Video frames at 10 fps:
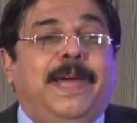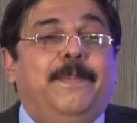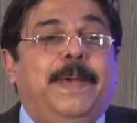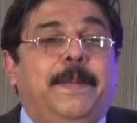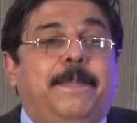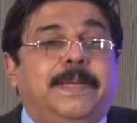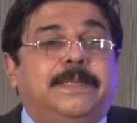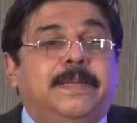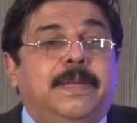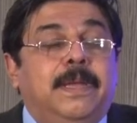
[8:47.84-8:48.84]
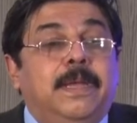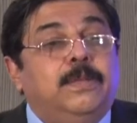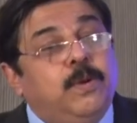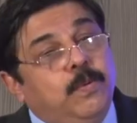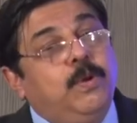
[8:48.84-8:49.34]
hai mere paas.
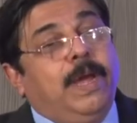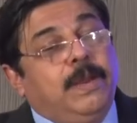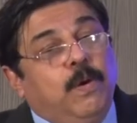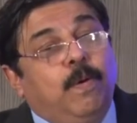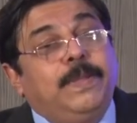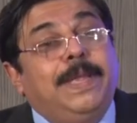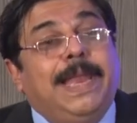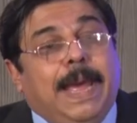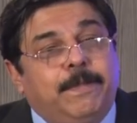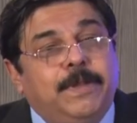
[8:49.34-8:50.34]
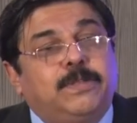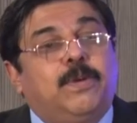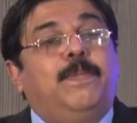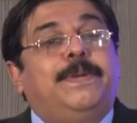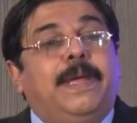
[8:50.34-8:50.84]
So you can go with the
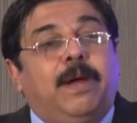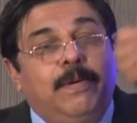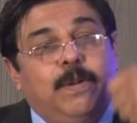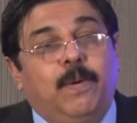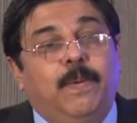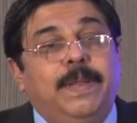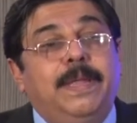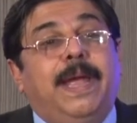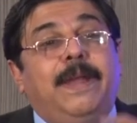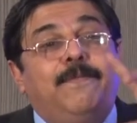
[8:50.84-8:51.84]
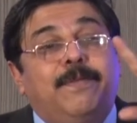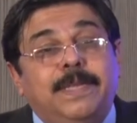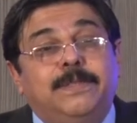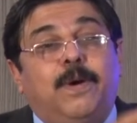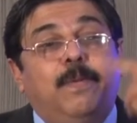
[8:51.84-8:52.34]
laparoscope, take out the ovary and
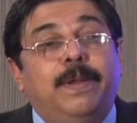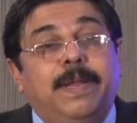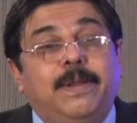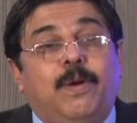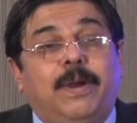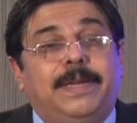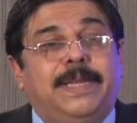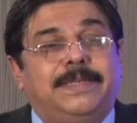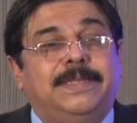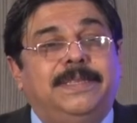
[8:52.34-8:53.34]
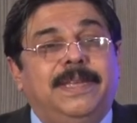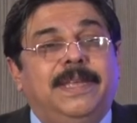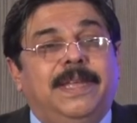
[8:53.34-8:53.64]
freeze the ovarian cortex.